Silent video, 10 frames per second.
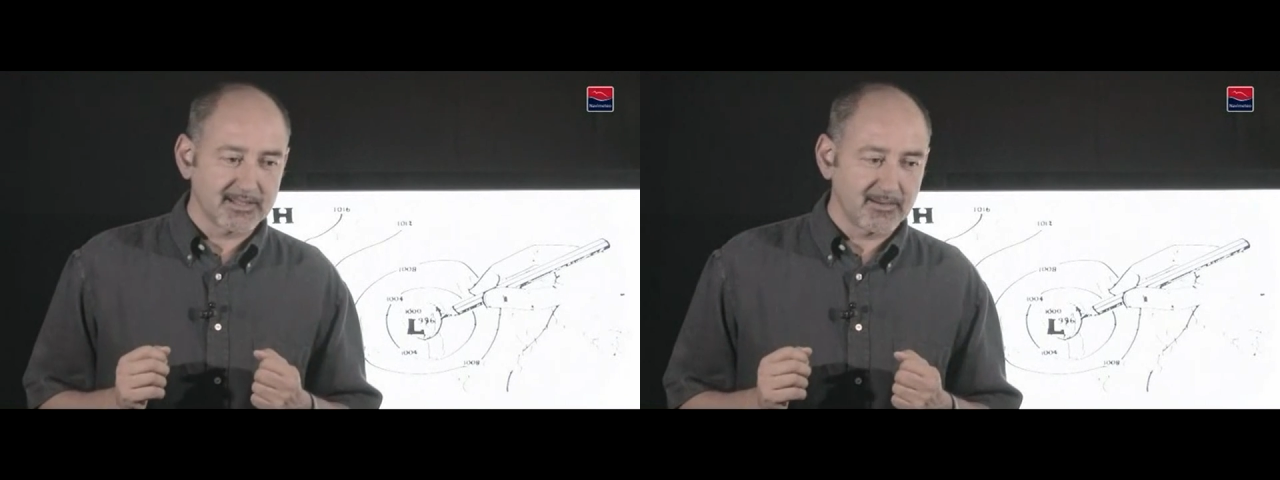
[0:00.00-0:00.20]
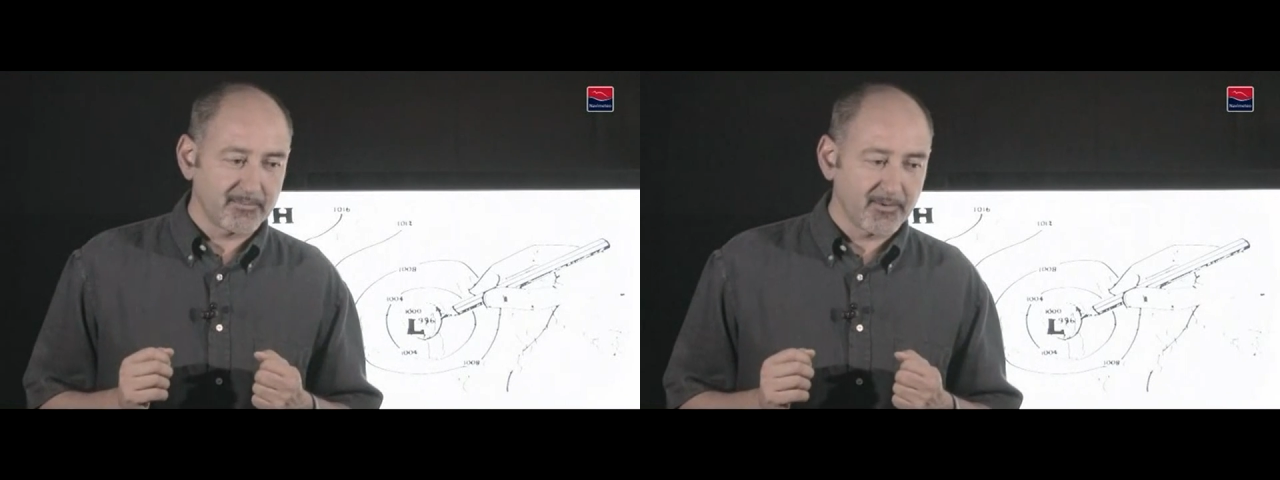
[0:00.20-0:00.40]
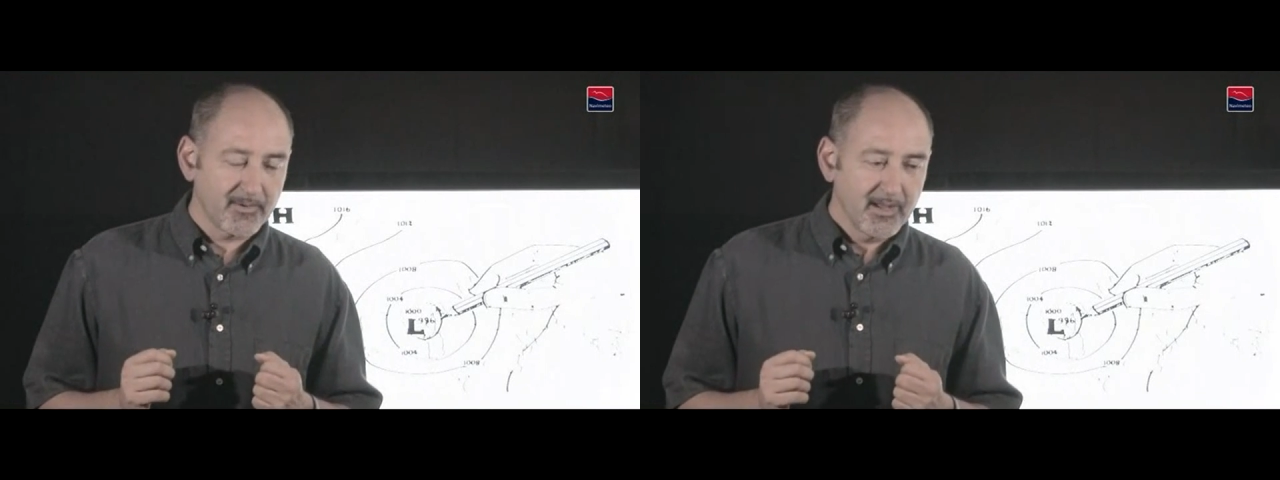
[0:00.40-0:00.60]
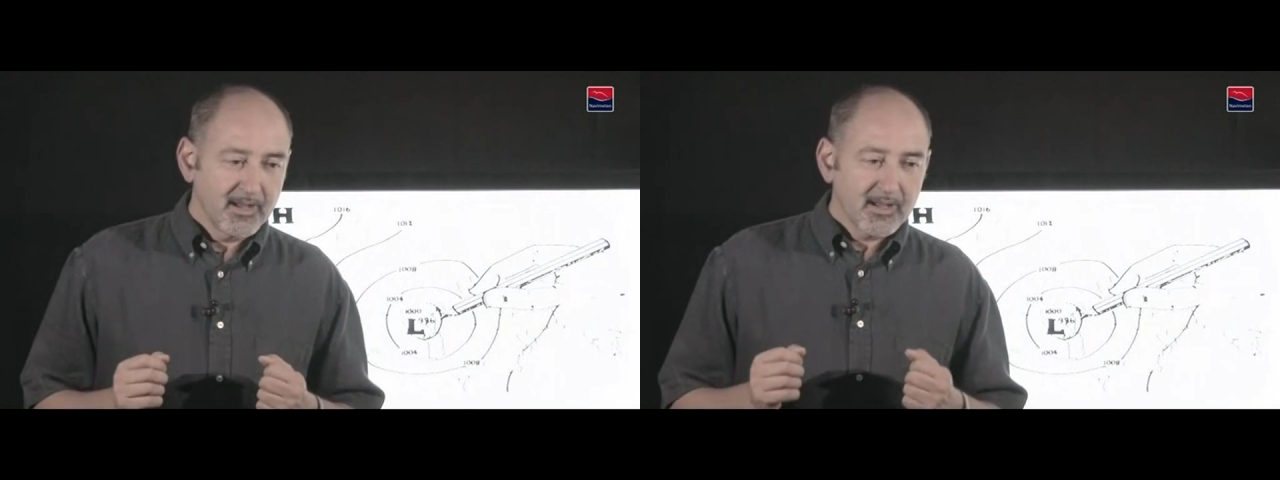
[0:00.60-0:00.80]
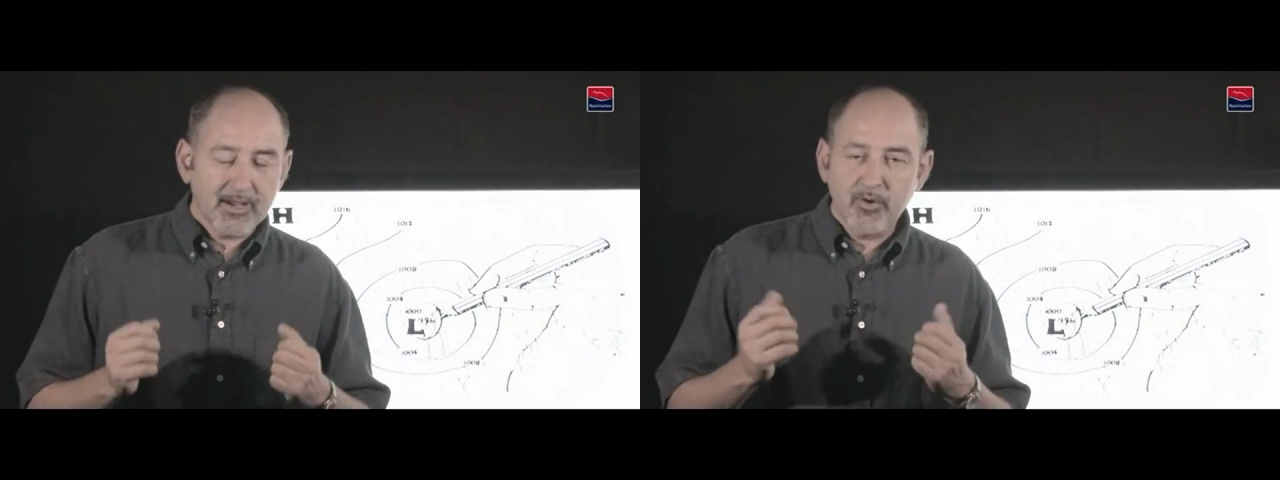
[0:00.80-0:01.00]
How do we
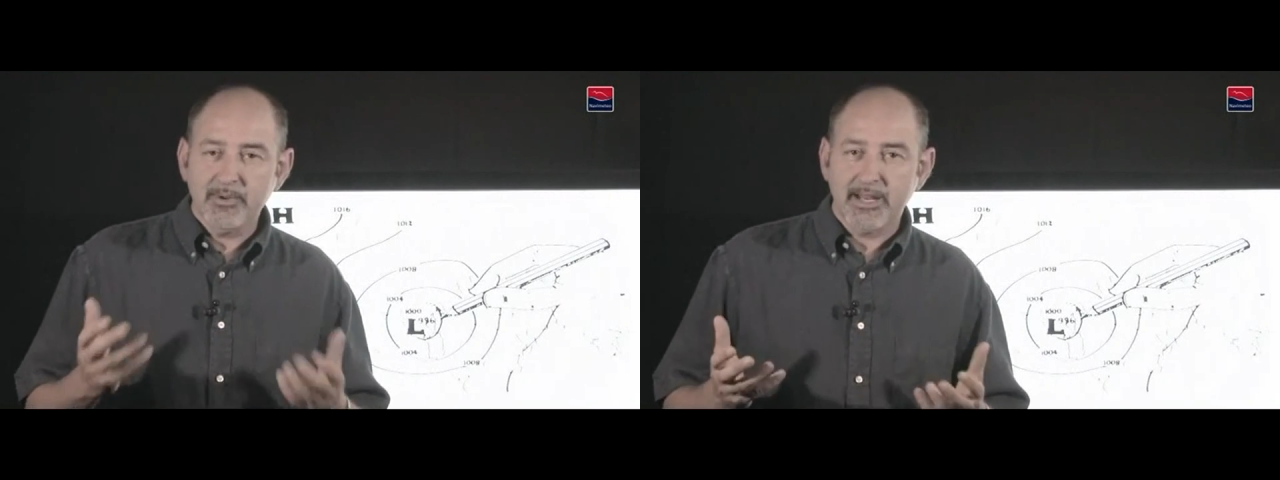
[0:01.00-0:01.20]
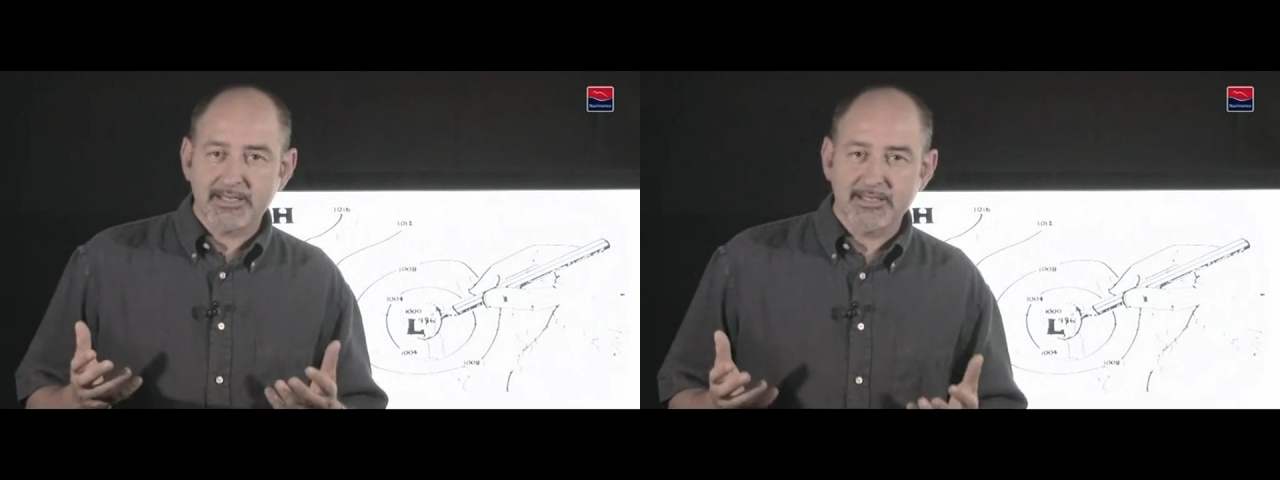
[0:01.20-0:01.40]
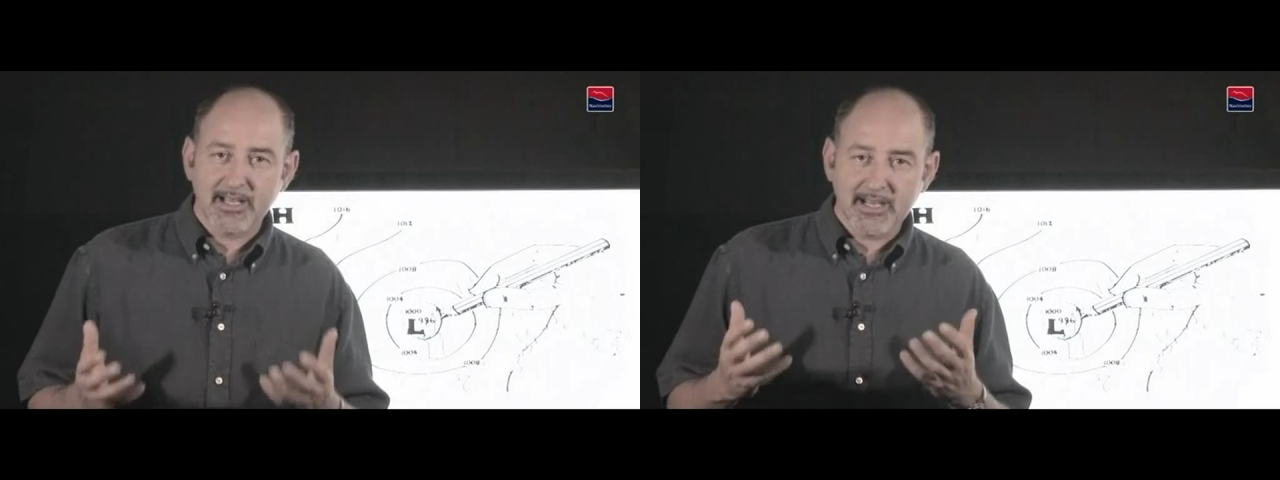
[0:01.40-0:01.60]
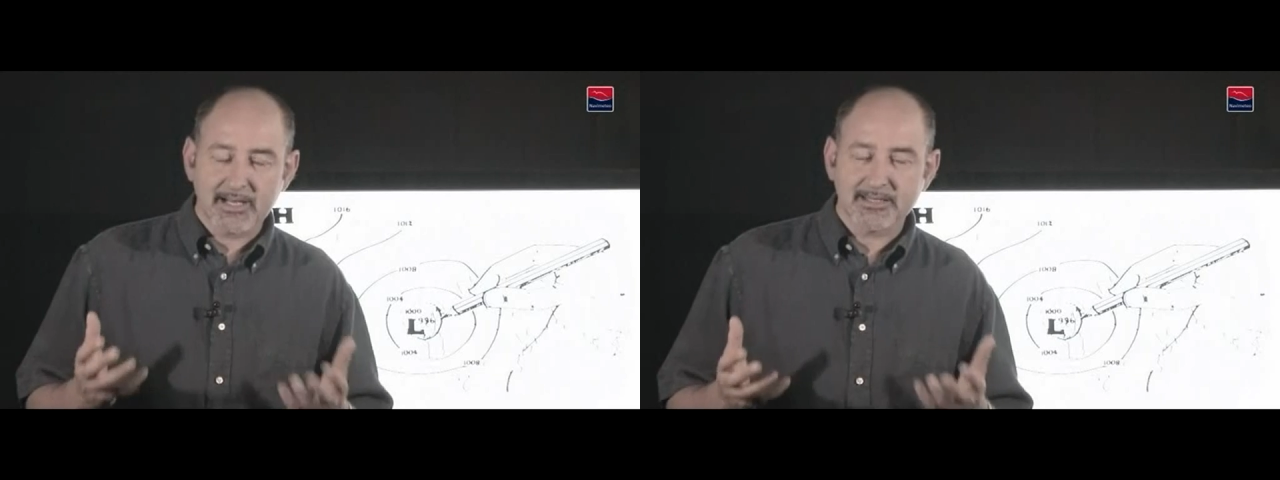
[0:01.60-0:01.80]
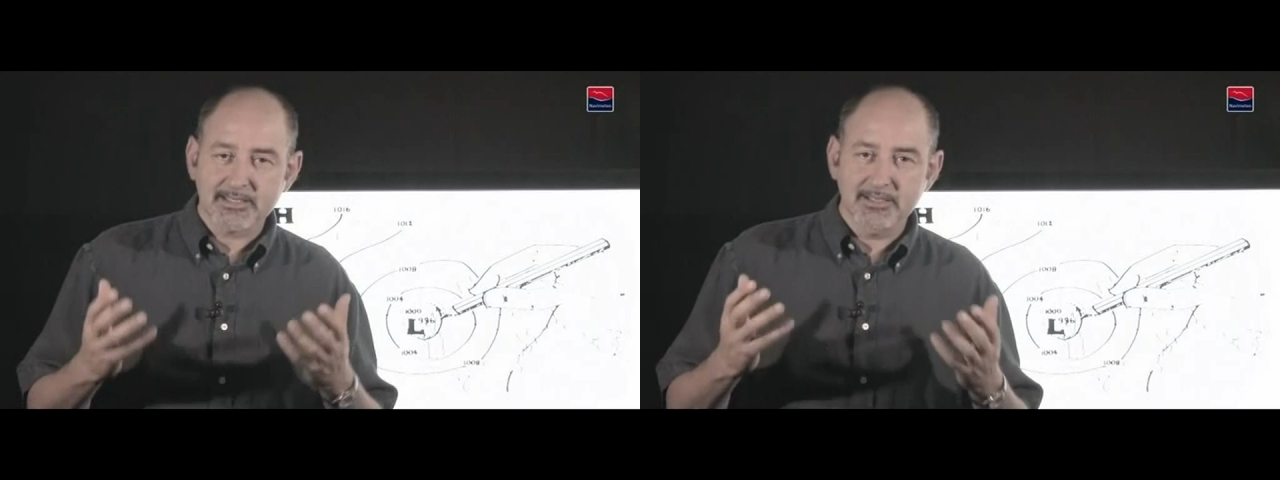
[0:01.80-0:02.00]
get a synoptic
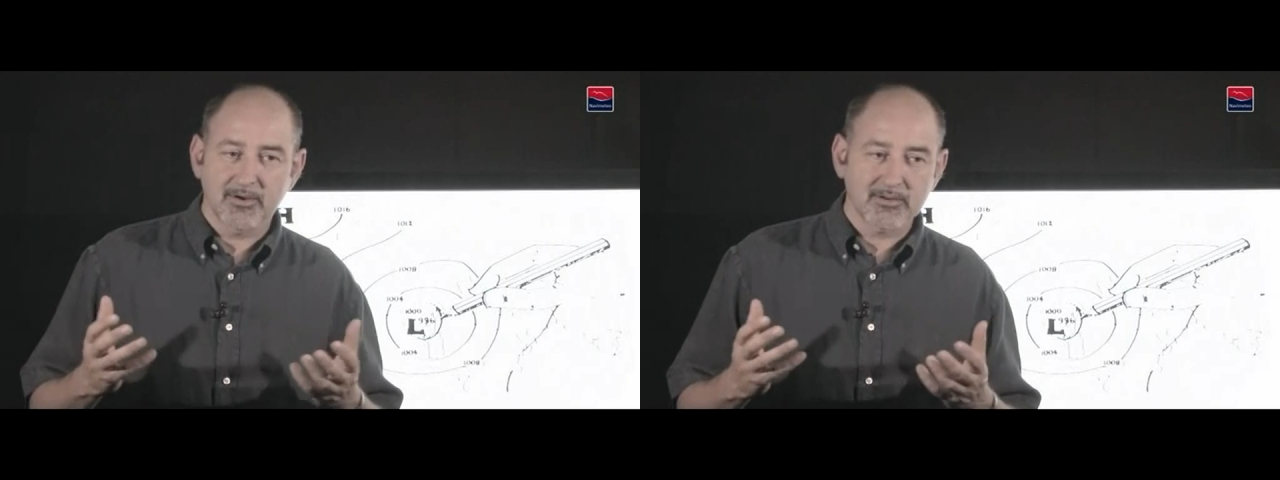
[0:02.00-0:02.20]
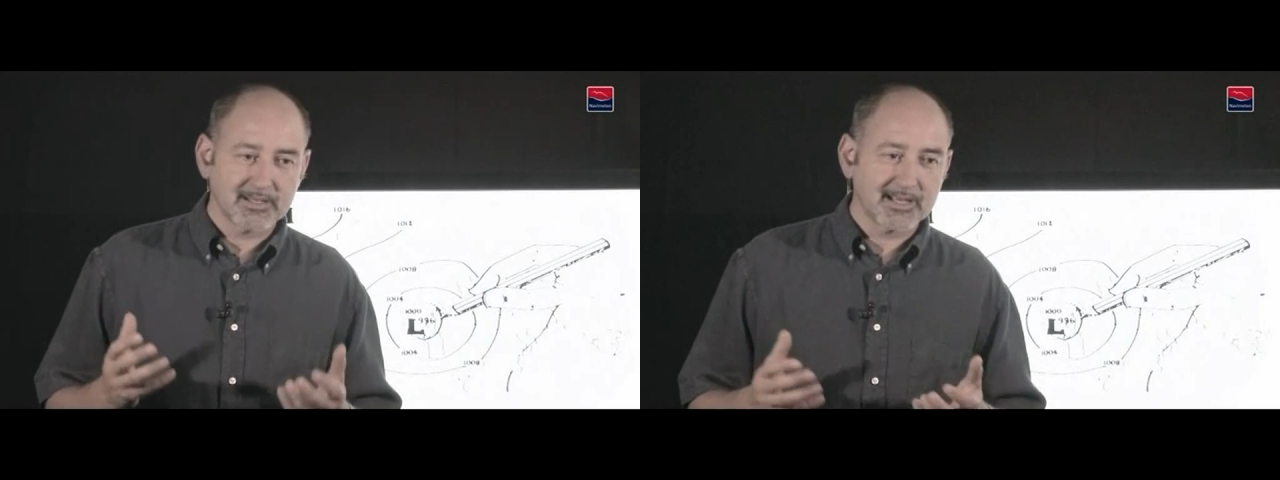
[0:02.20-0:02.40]
chart?